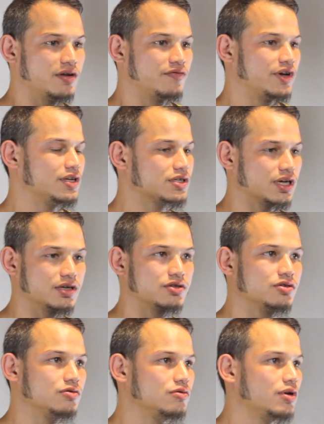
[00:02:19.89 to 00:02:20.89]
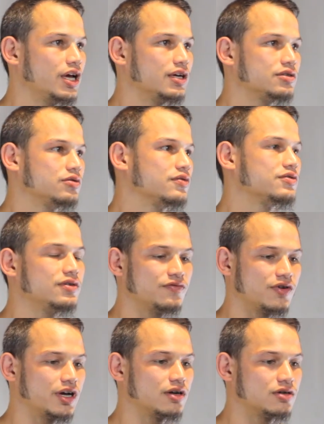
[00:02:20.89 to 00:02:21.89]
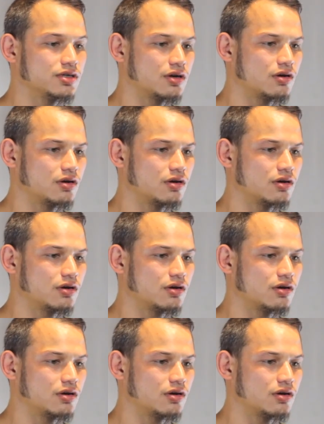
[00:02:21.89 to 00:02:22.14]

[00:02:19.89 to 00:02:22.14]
event's got 2 ex-UFC fighters that